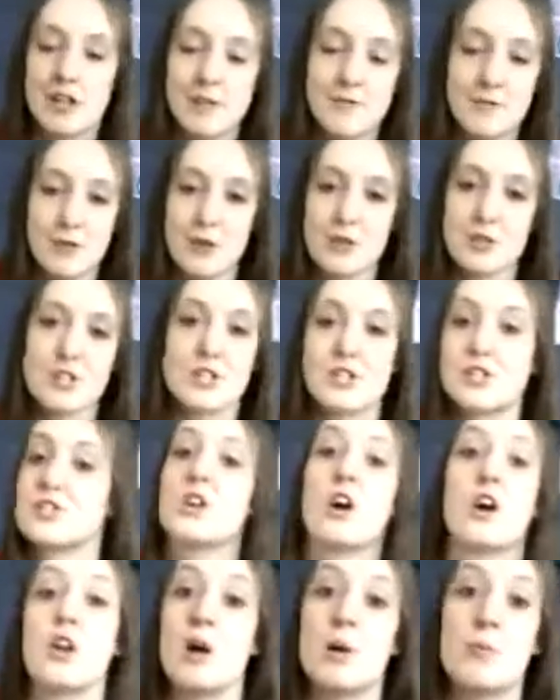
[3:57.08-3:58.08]
in any feuds. They just
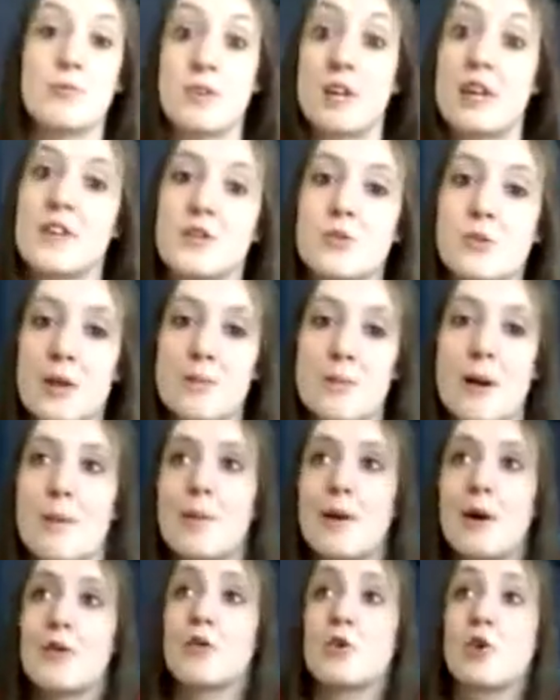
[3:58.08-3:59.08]
turn up for like the
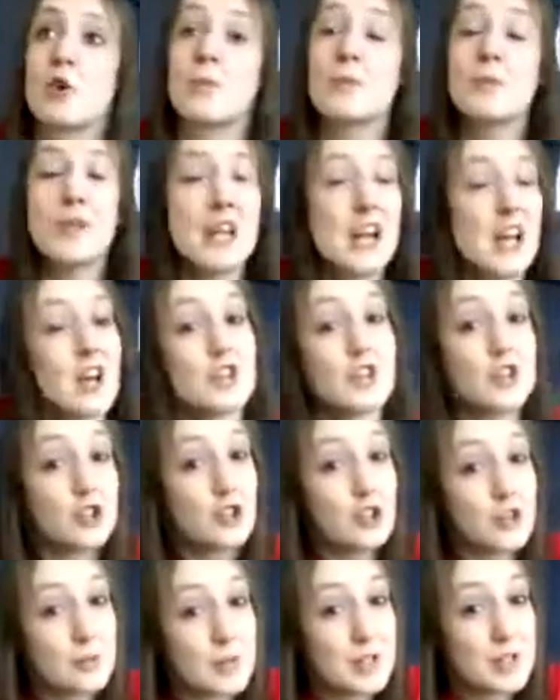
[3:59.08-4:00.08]
20-man battle royal. But the
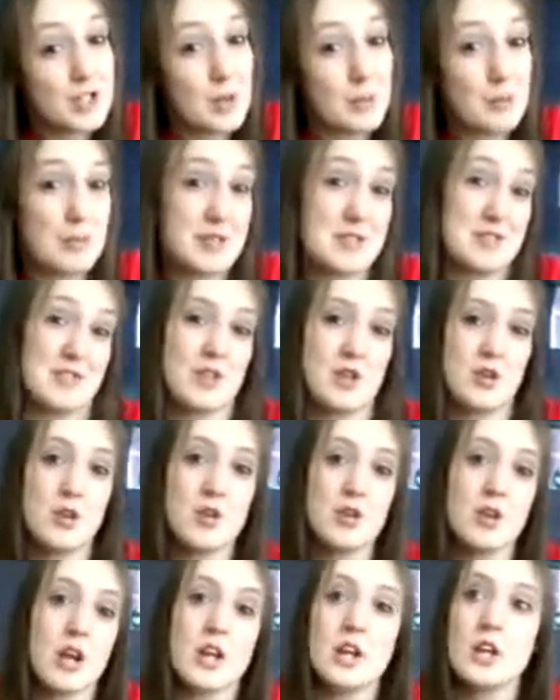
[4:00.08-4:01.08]
shot to be the champion, so
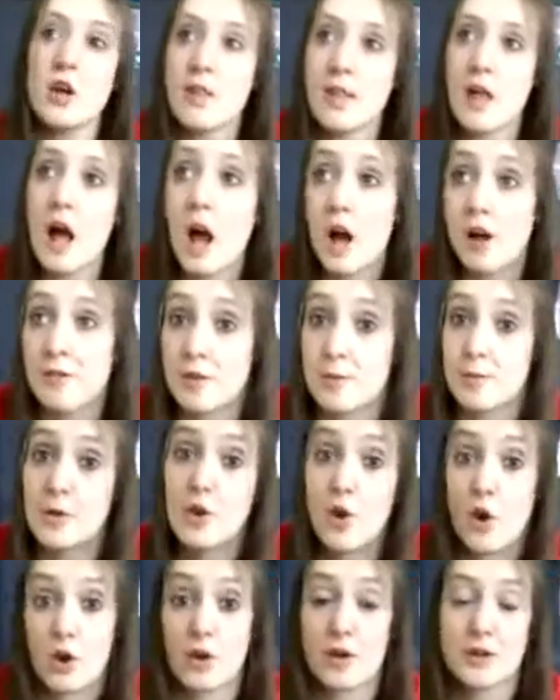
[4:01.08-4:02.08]
you like know that half of them
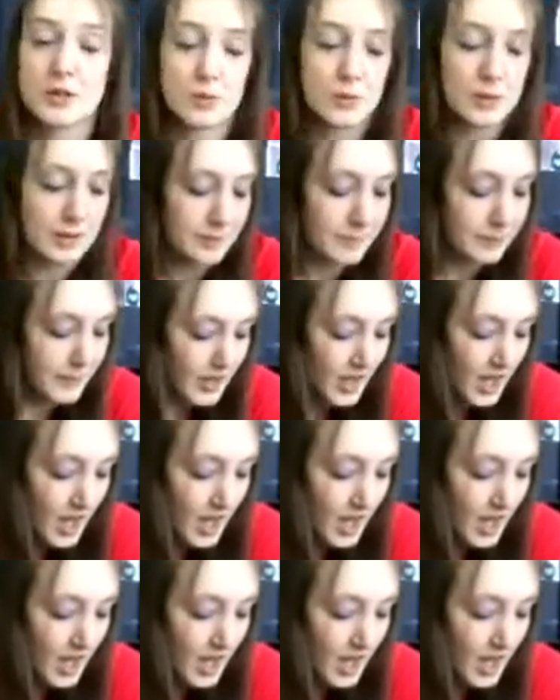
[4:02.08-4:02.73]
are not going to win.